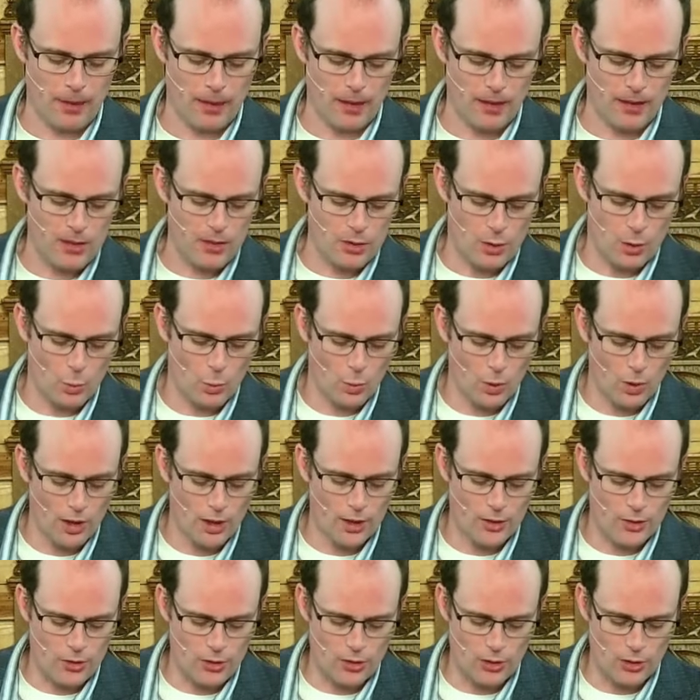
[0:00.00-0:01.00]
These are the
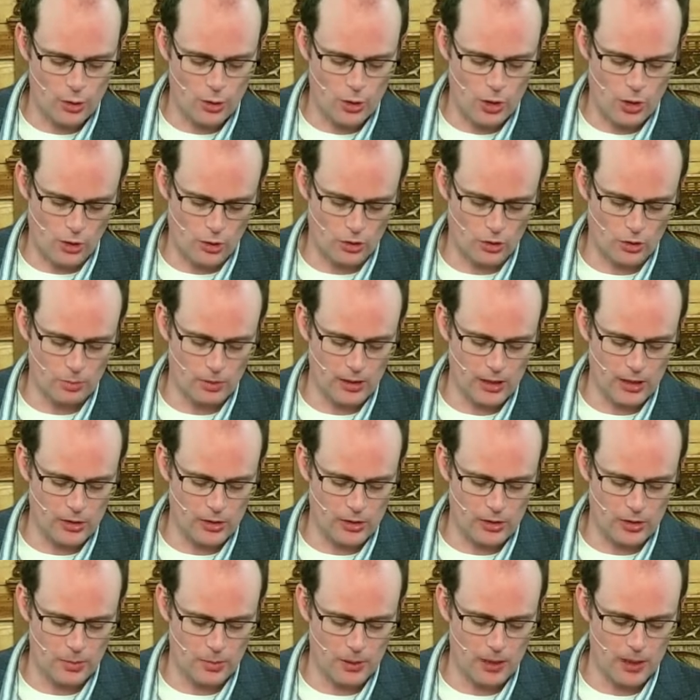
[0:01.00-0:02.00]
words that you shall speak
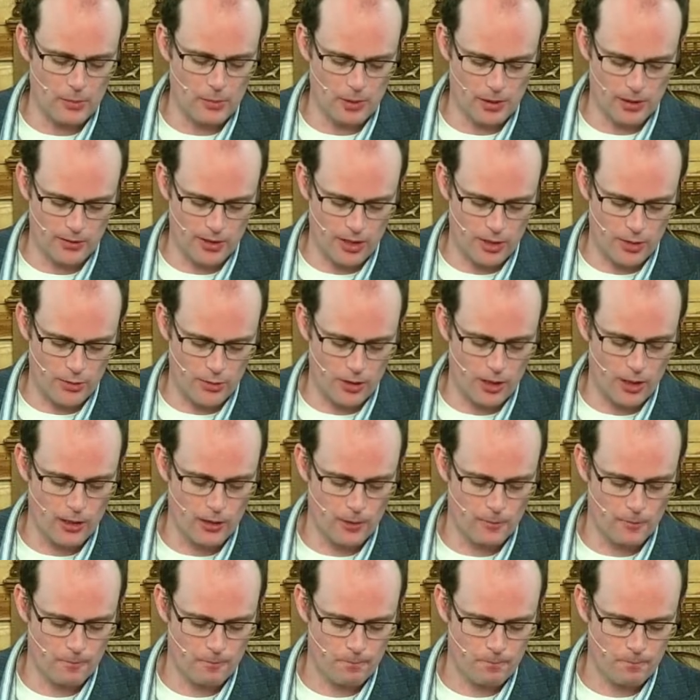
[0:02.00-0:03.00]
to the people of Israel.
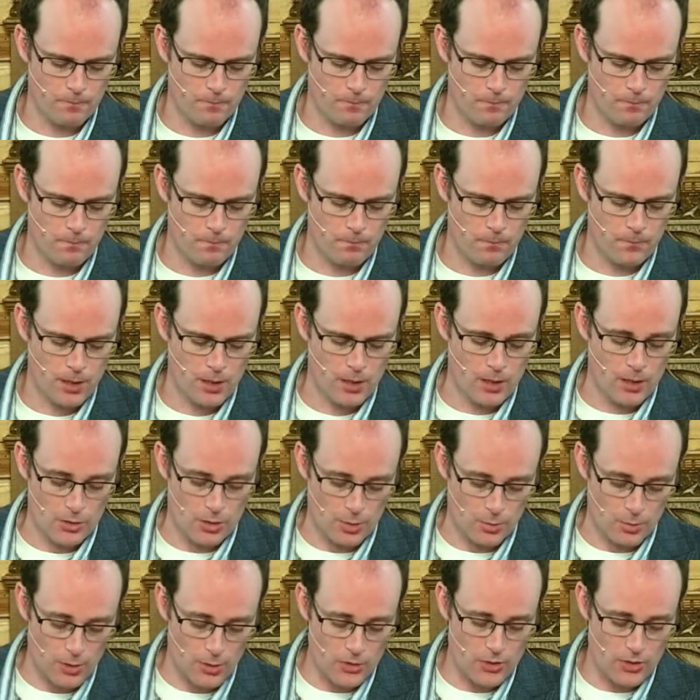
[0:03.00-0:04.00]
So
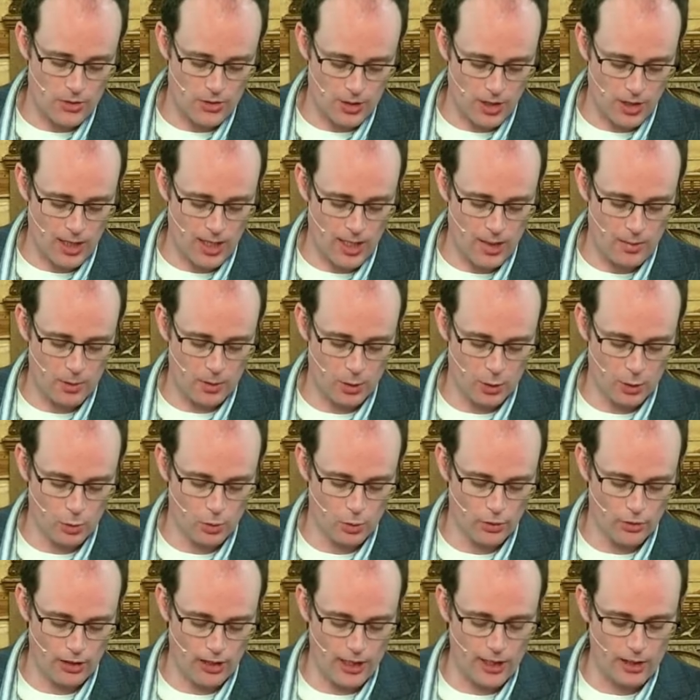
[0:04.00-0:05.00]
Moses came and
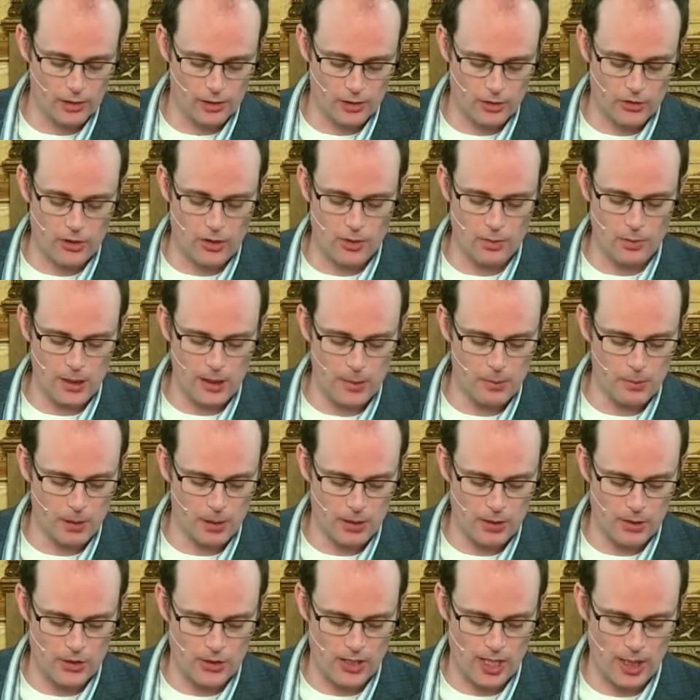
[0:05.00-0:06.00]
called the elders of the people
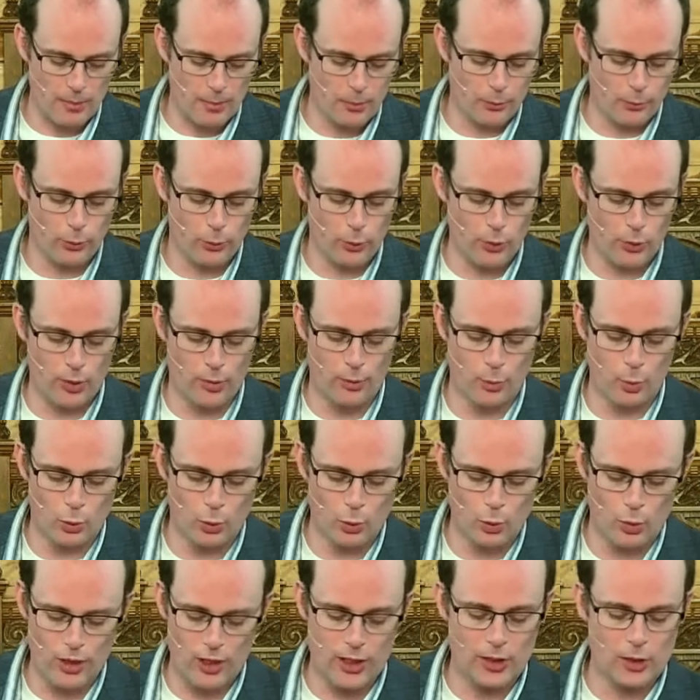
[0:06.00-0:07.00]
and set before them
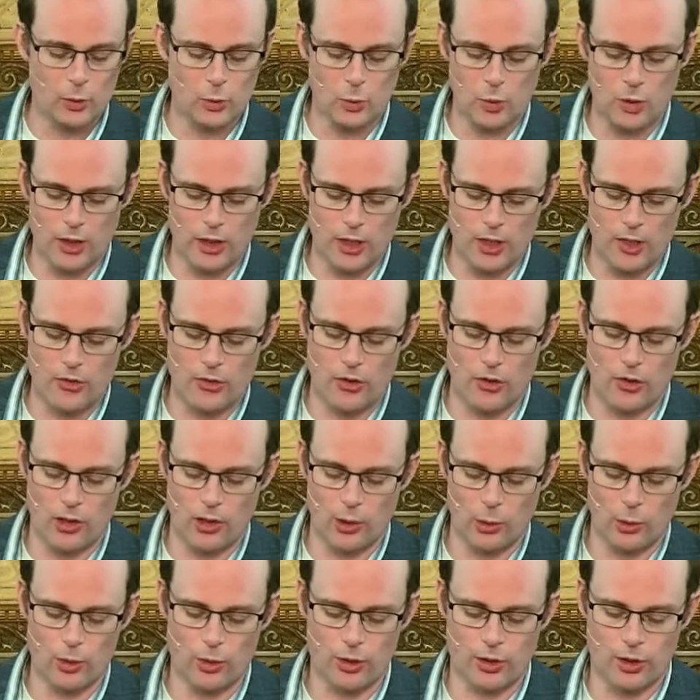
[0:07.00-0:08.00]
all these words that the
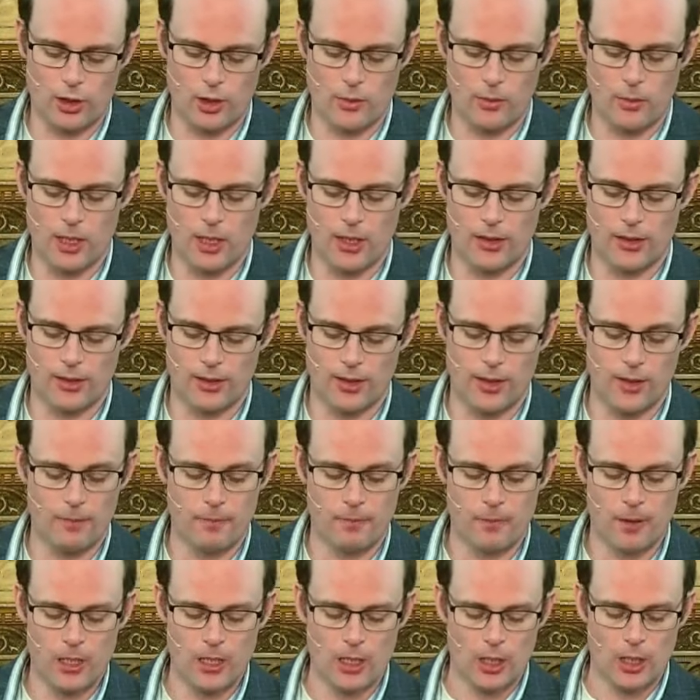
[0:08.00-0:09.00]
Lord had commanded him.
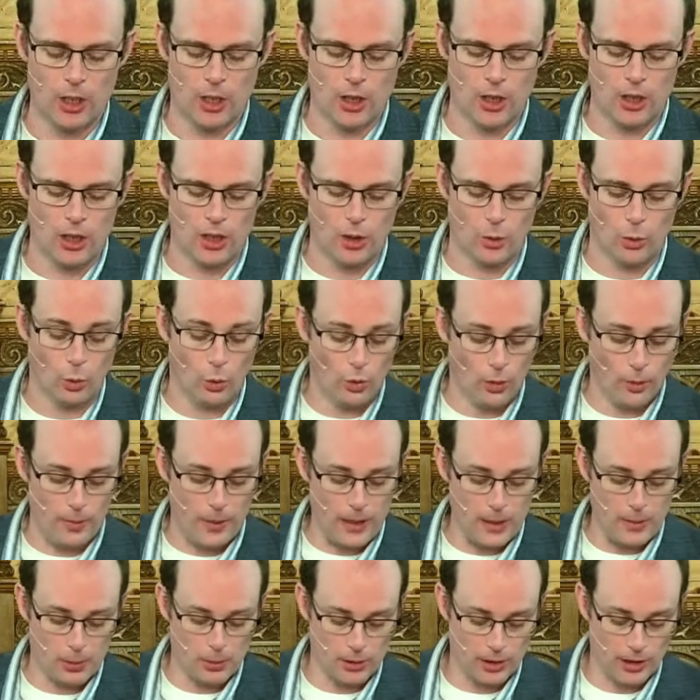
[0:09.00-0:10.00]
All the
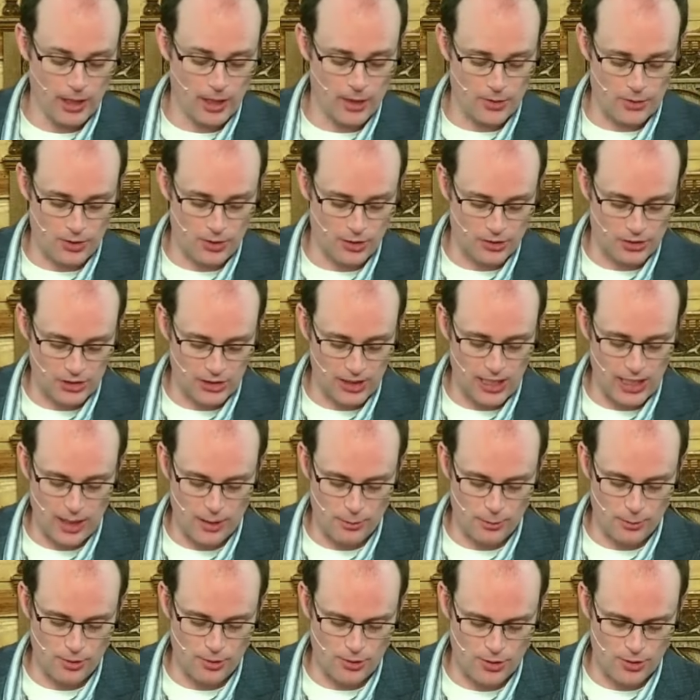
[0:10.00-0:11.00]
people answered
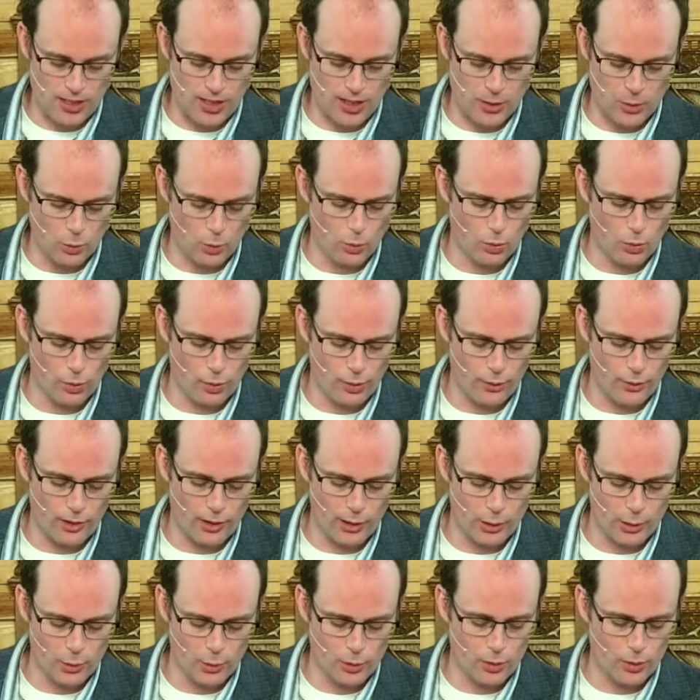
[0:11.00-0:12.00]
together and said, All that the
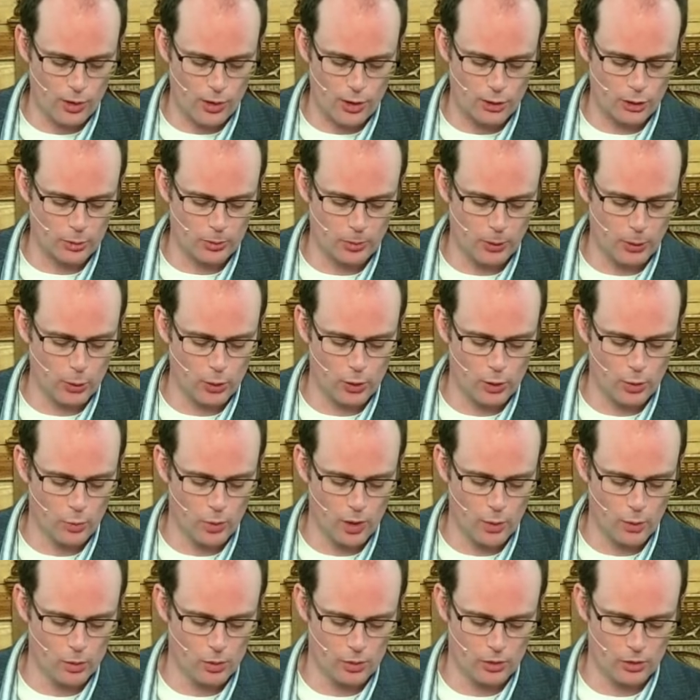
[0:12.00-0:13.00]
Lord has spoken, we
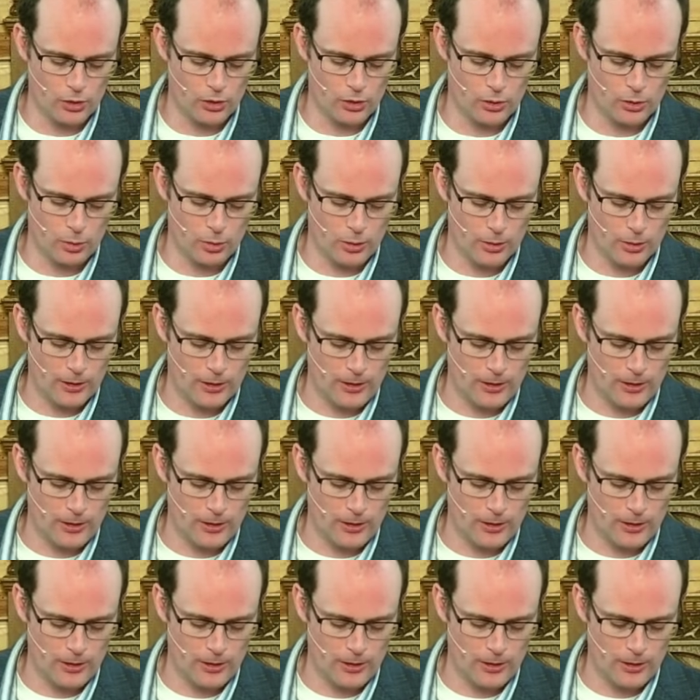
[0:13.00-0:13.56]
will do.